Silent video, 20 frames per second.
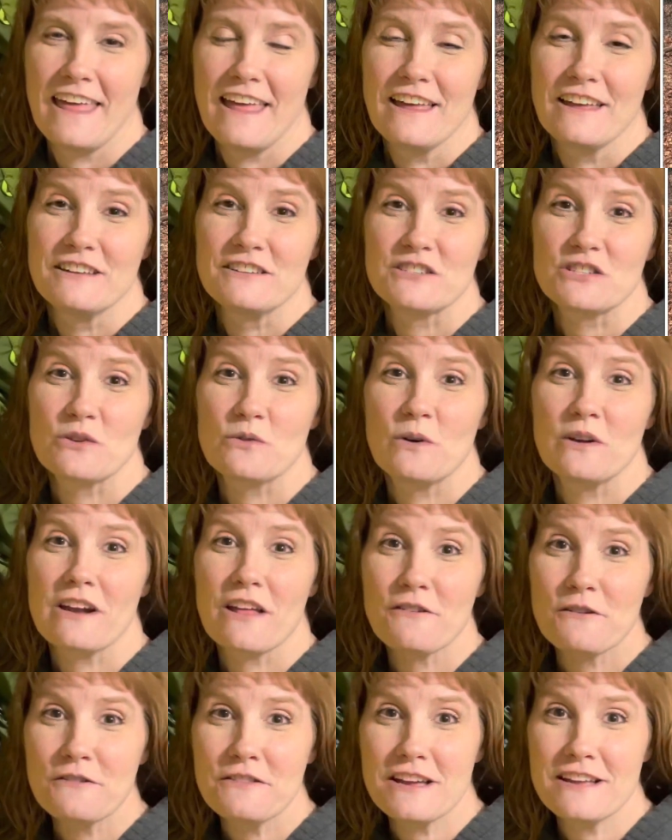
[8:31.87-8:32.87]
So
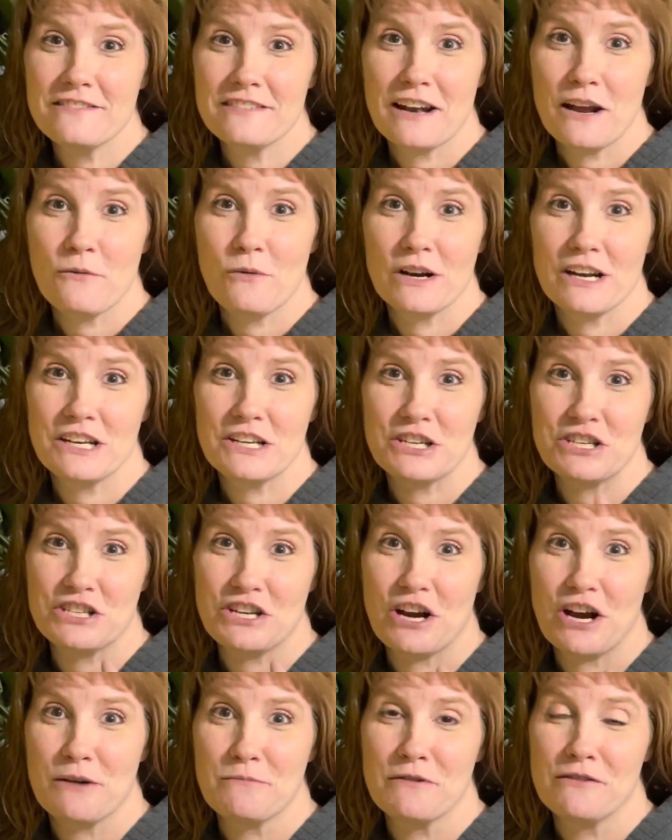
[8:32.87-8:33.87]
another thing that I wanted to
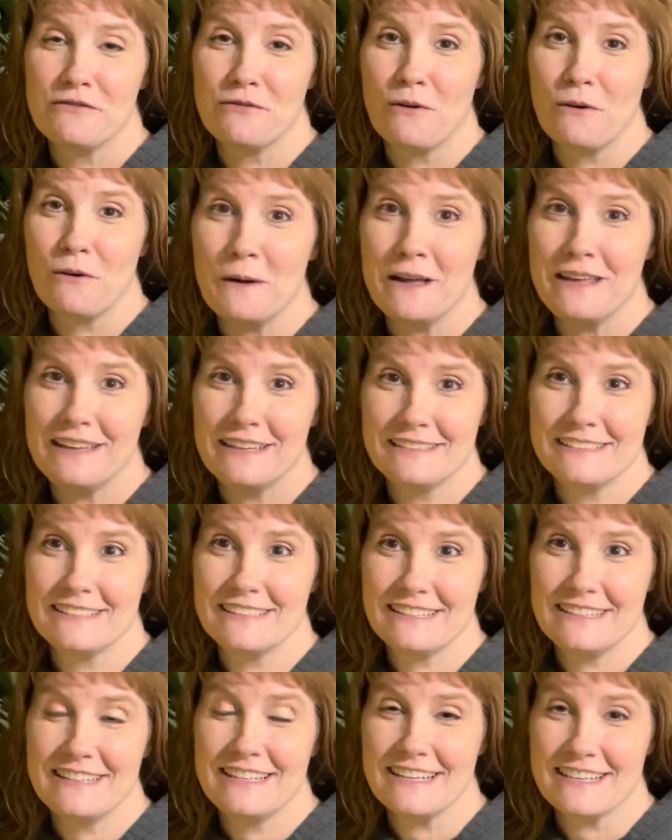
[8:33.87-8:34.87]
share before
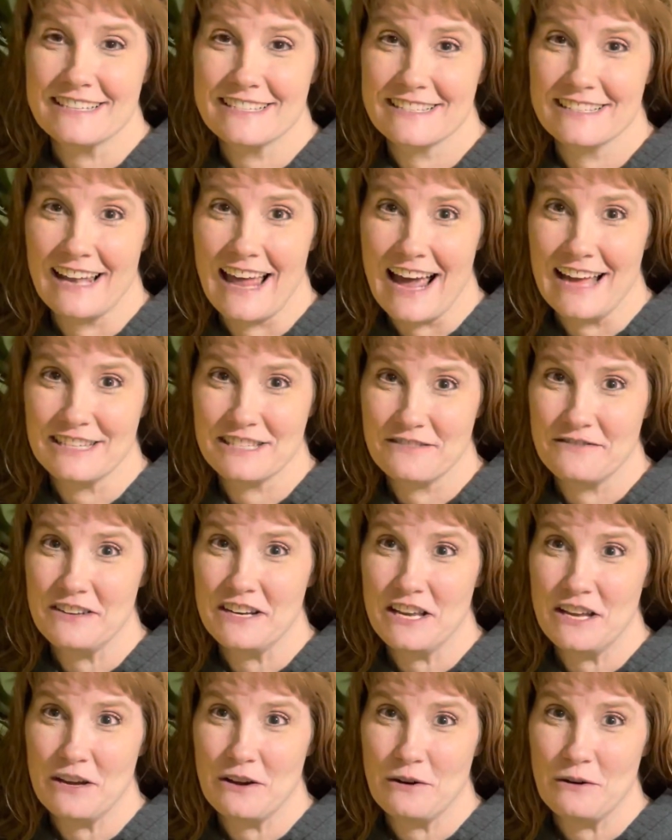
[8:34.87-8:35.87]
ended this last
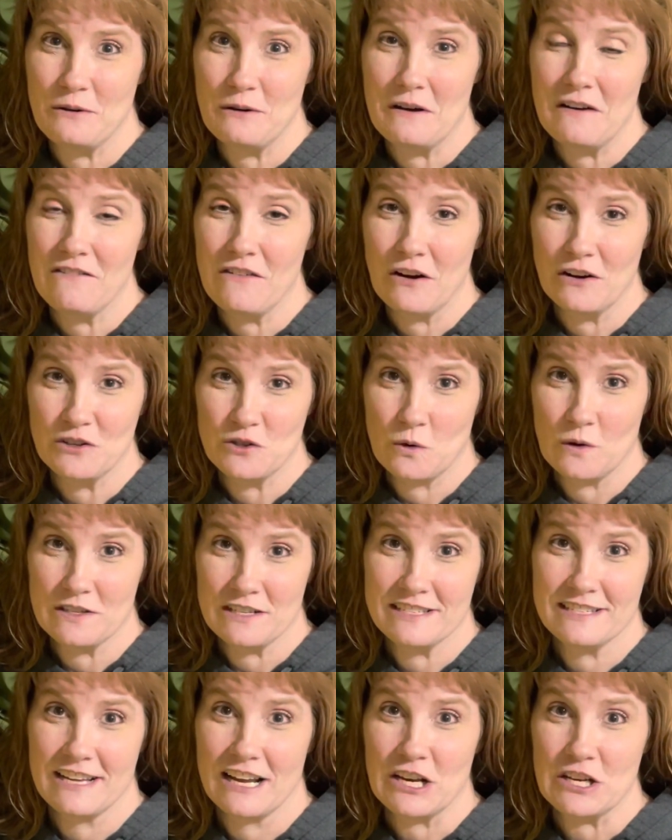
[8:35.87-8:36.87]
video of our Georgia
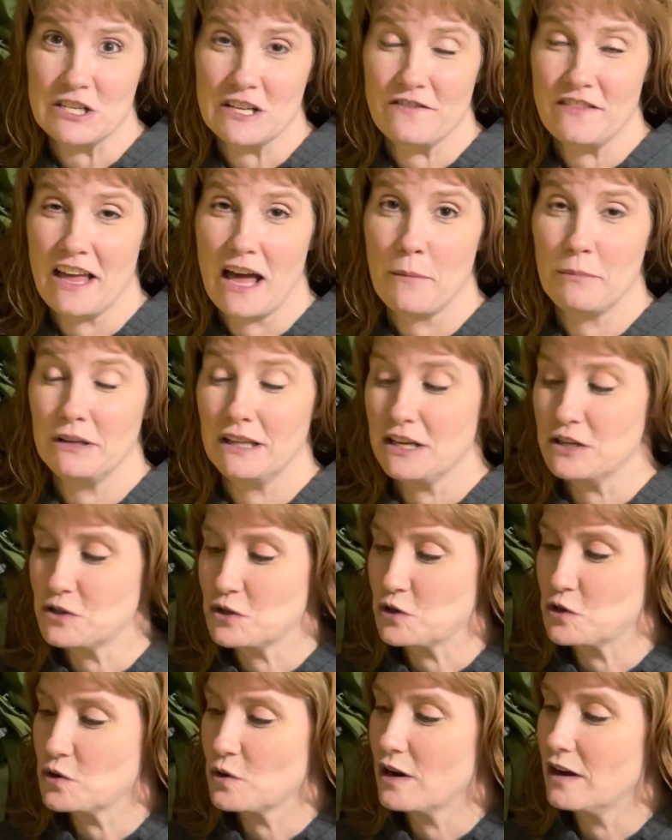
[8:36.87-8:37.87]
section of the
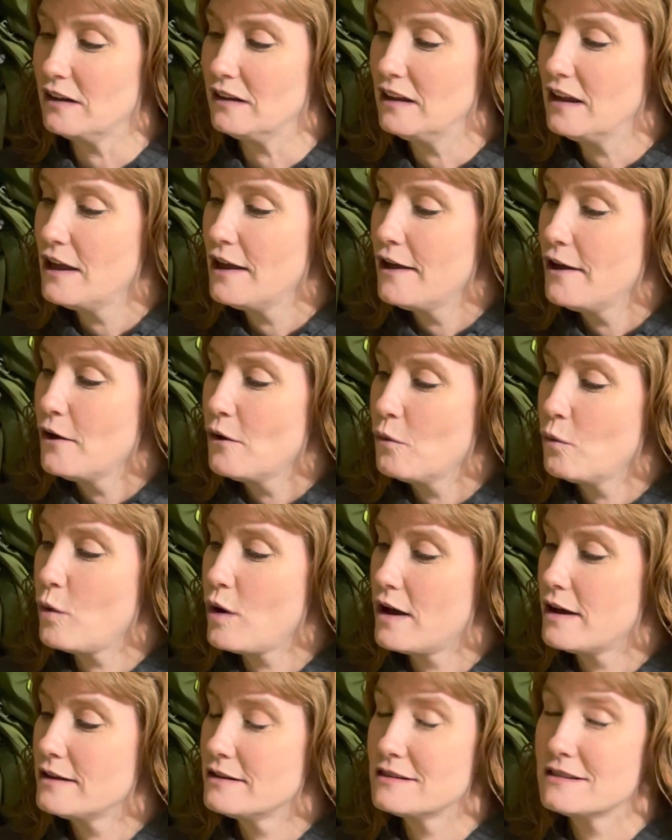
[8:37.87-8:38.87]
Appalachian Trail
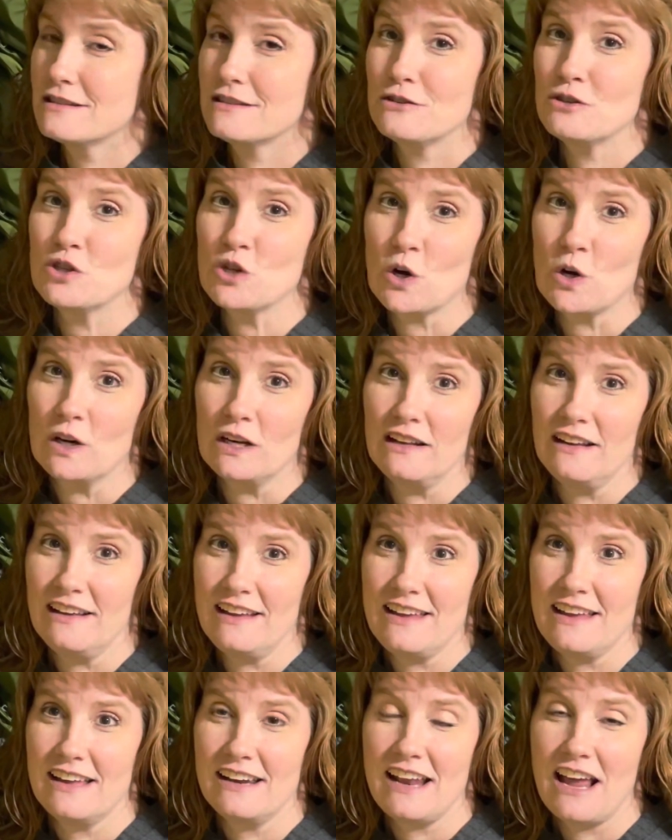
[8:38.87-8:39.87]
was
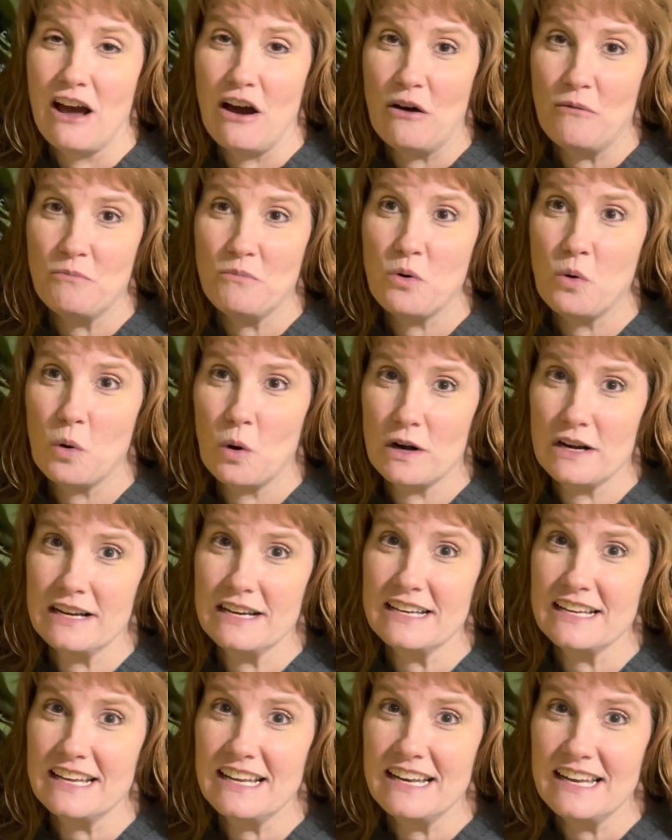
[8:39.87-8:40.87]
journaling and how
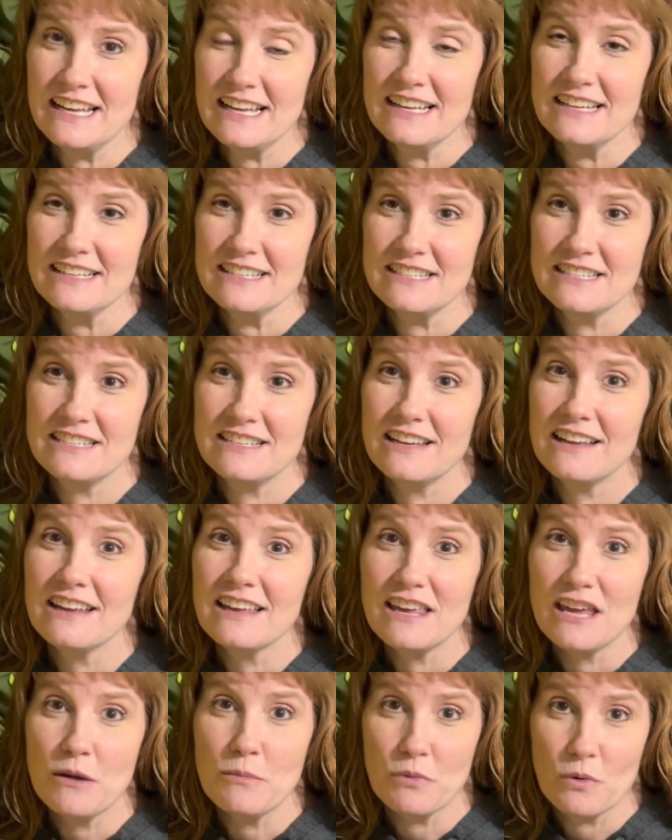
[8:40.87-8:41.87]
important it is to
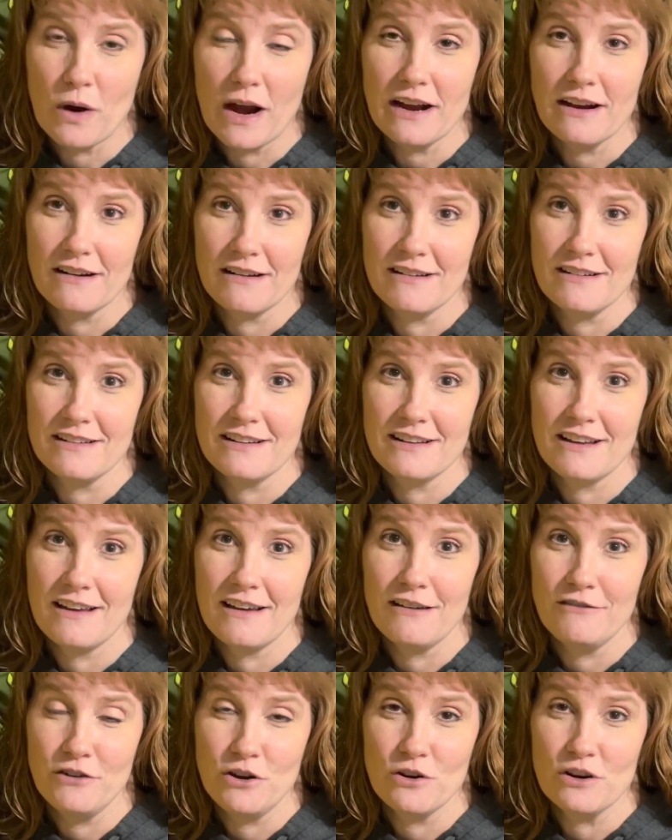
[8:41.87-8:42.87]
keep record
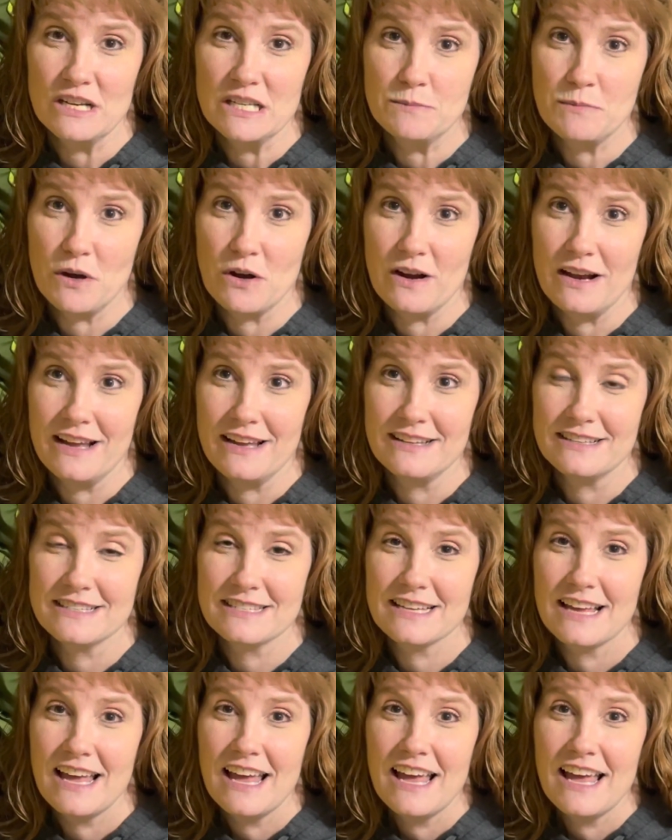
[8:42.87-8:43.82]
of your experience.